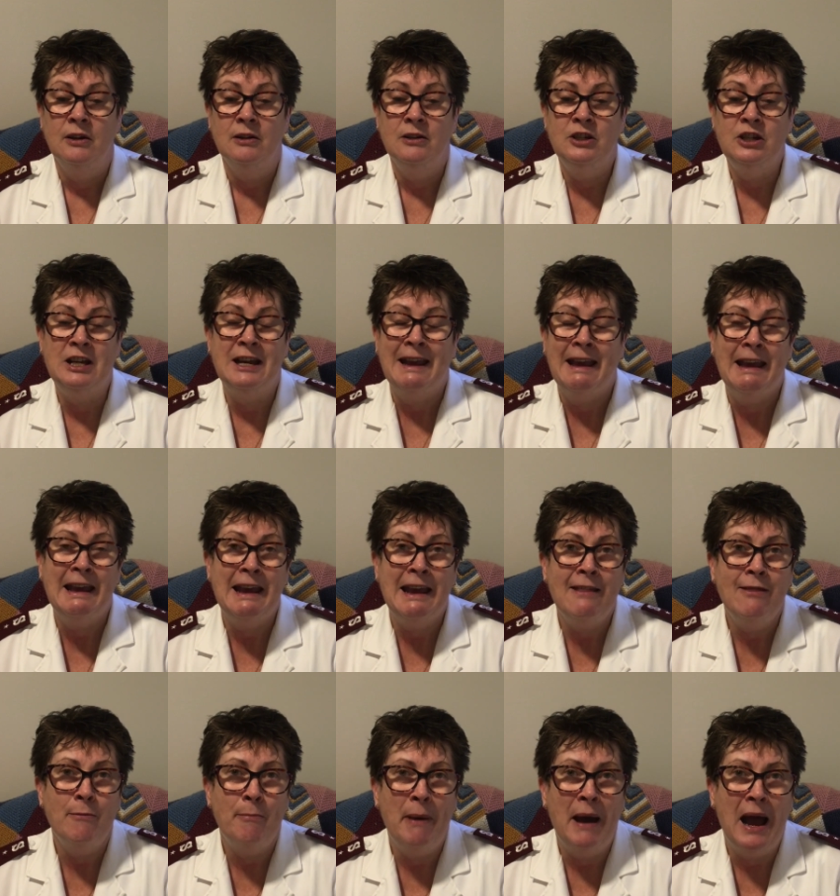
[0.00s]
Do you hear
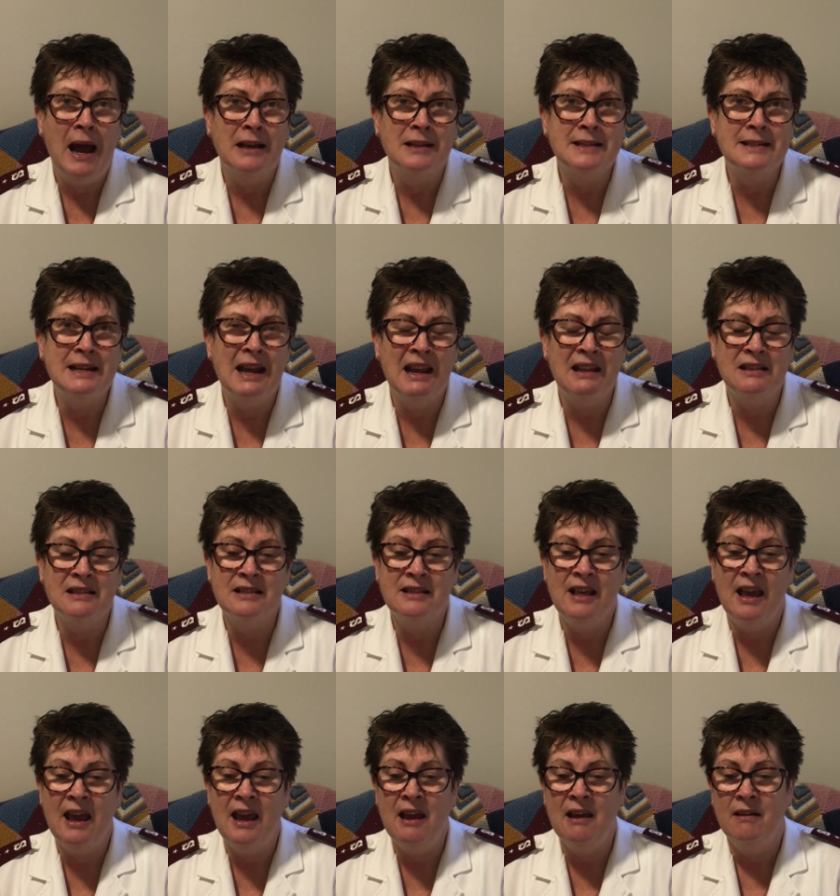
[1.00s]
the past tense
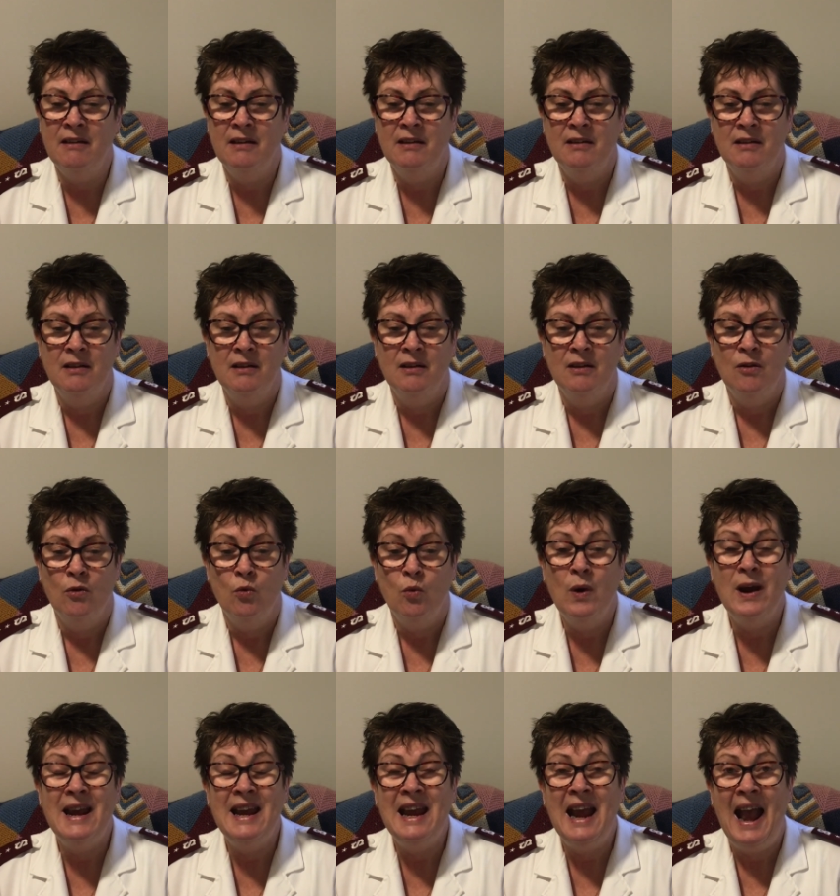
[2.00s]
there?
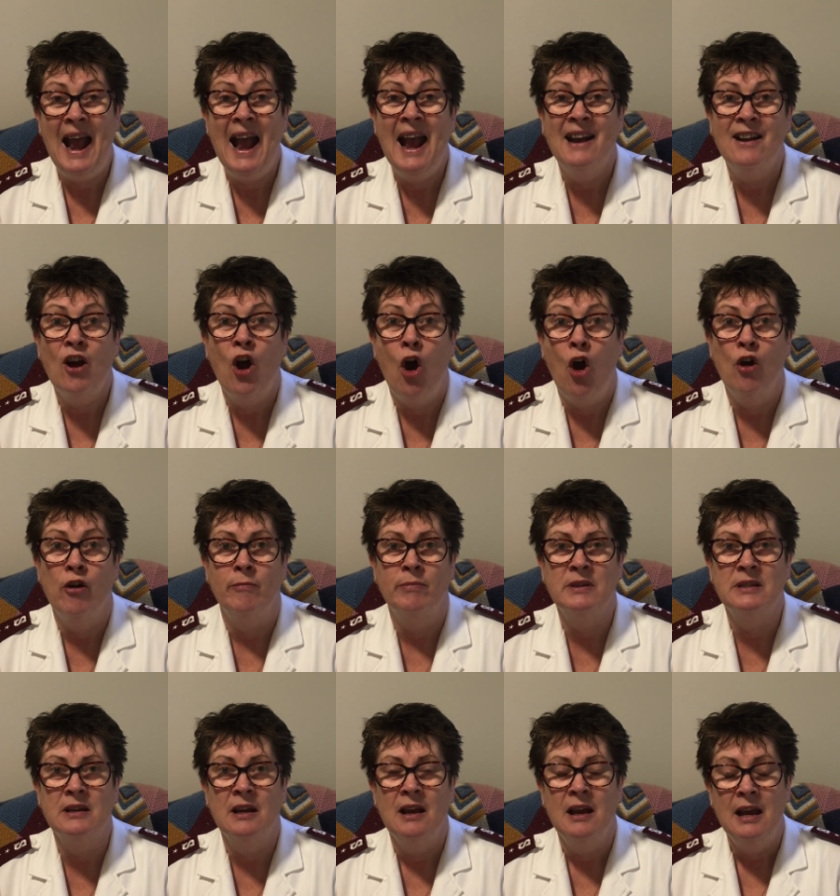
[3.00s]
We had
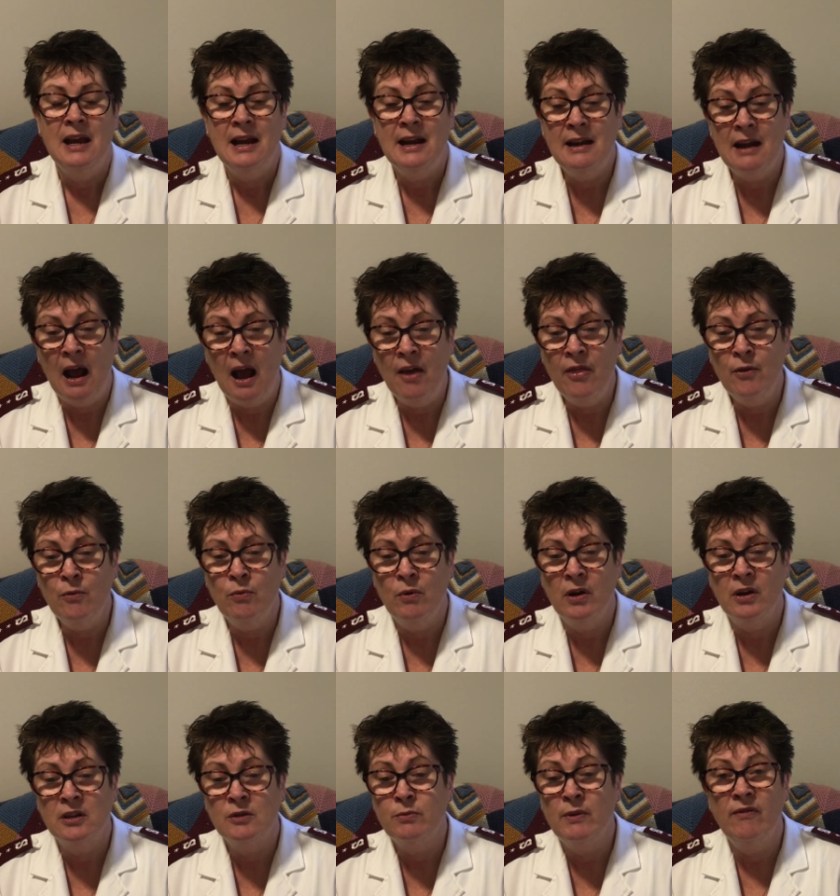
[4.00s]
hoped. In other
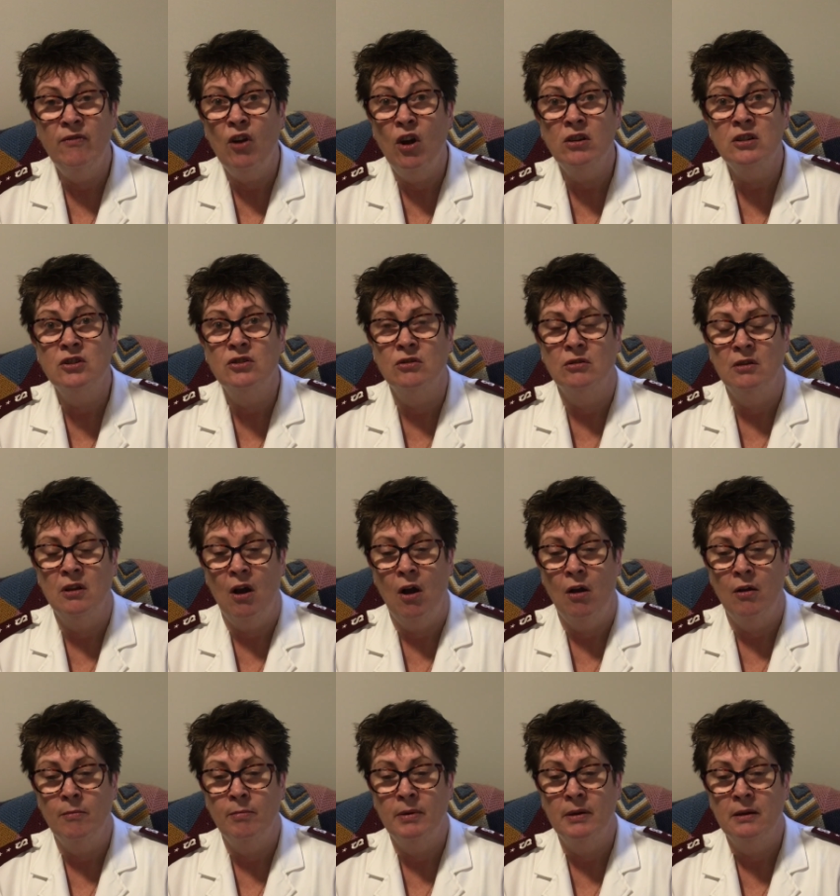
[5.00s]
words, we've lost all
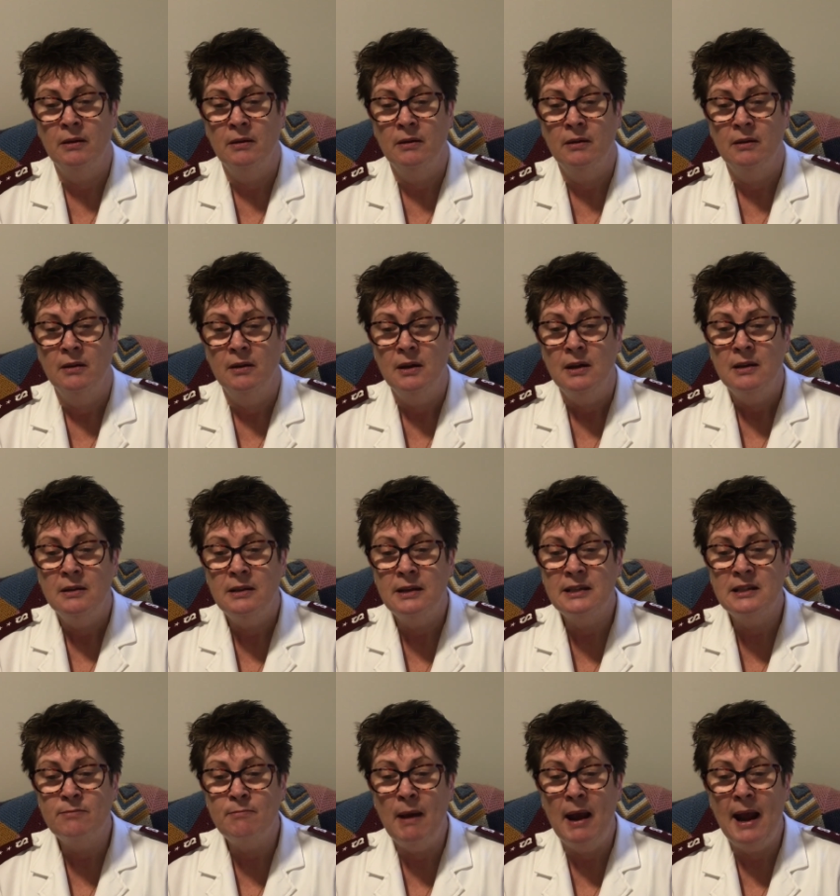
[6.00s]
hope.
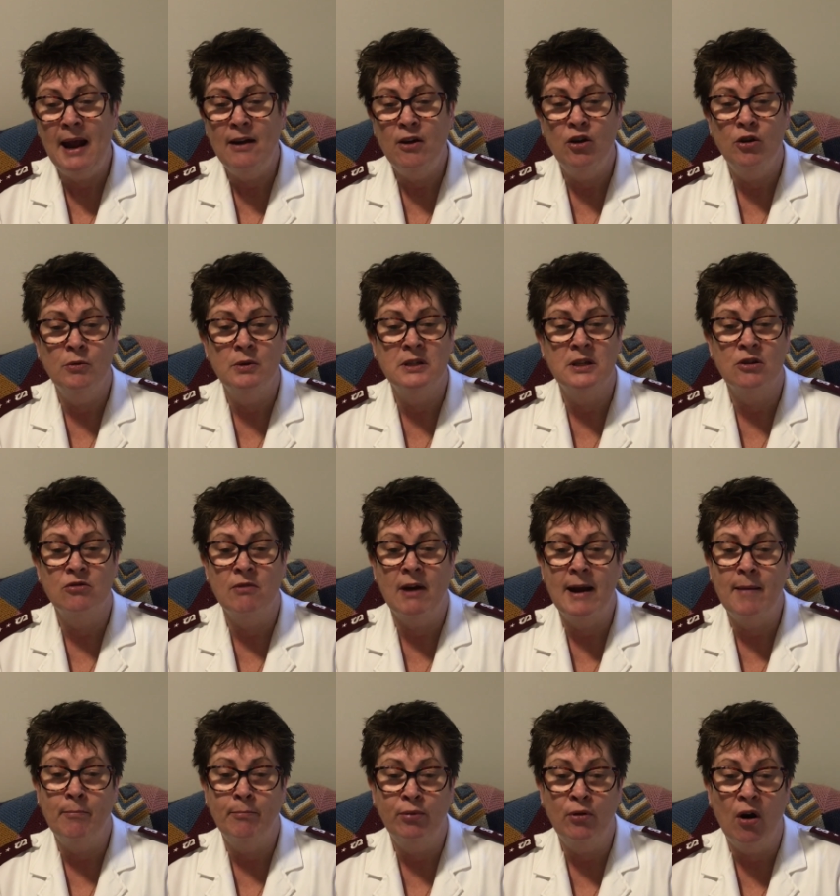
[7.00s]
This man, who was a
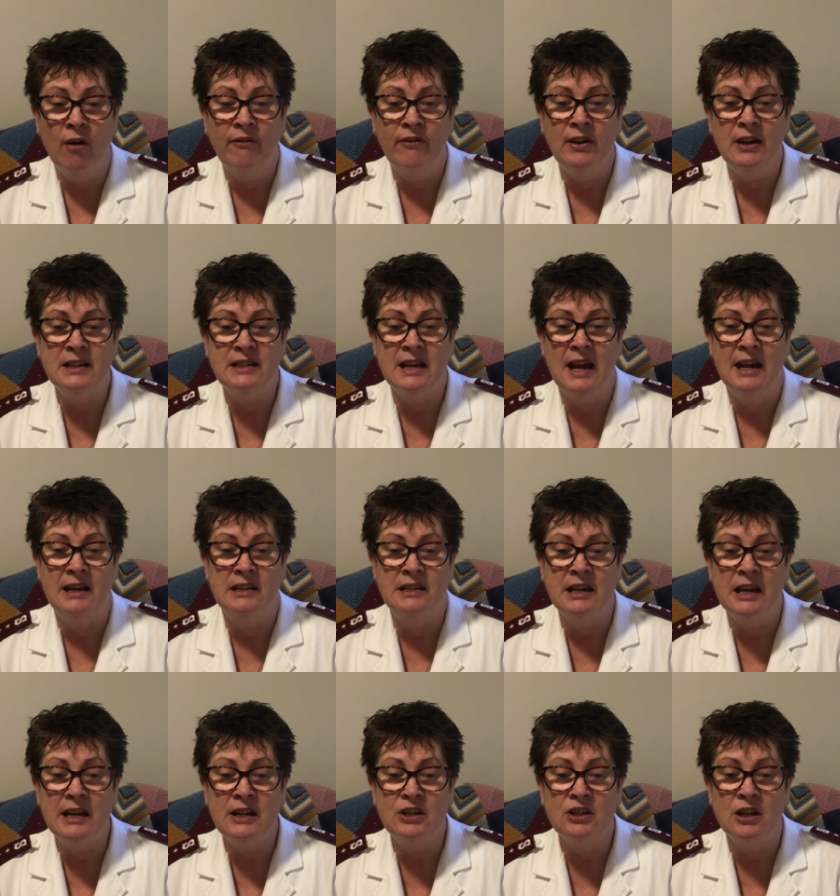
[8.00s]
great prophet and
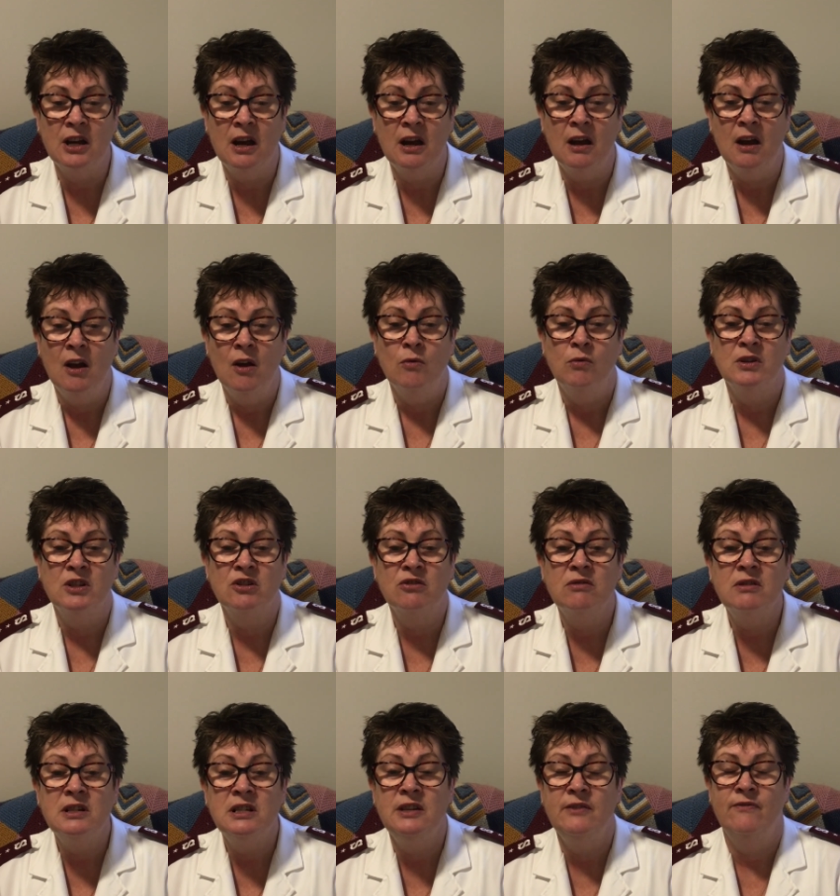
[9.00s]
teacher, was
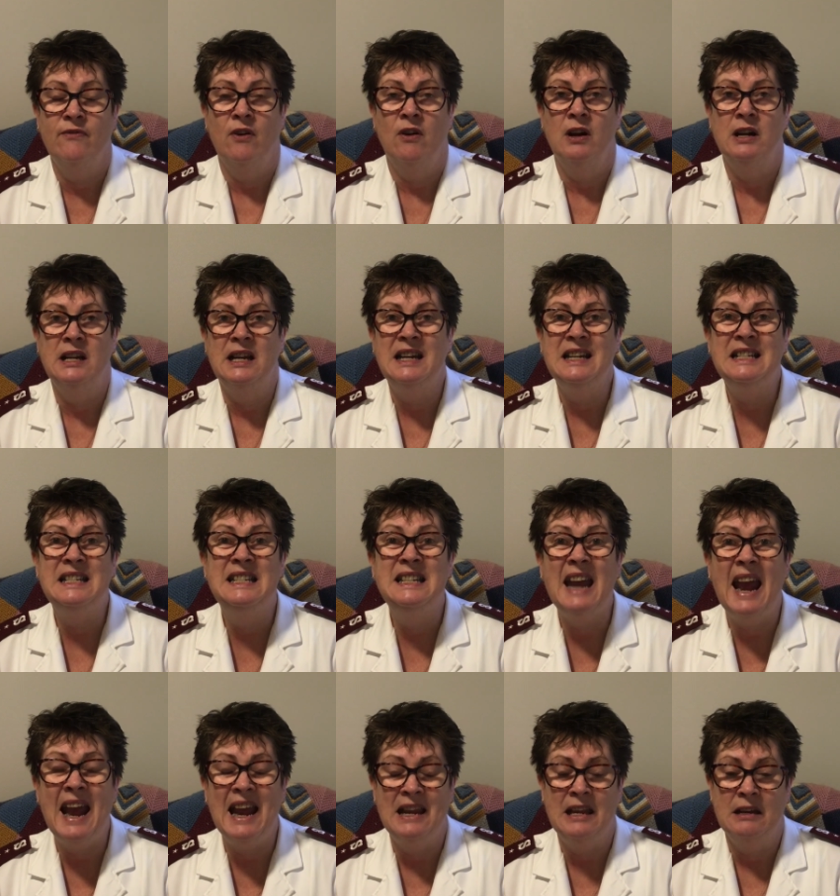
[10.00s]
crucified. He's
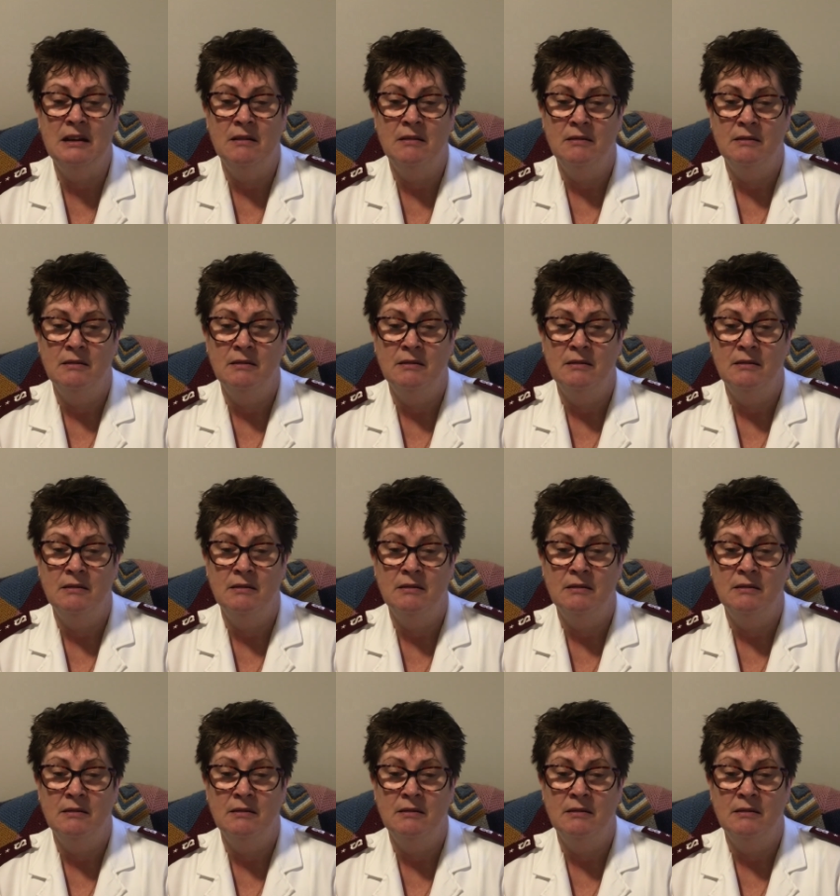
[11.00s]
dead.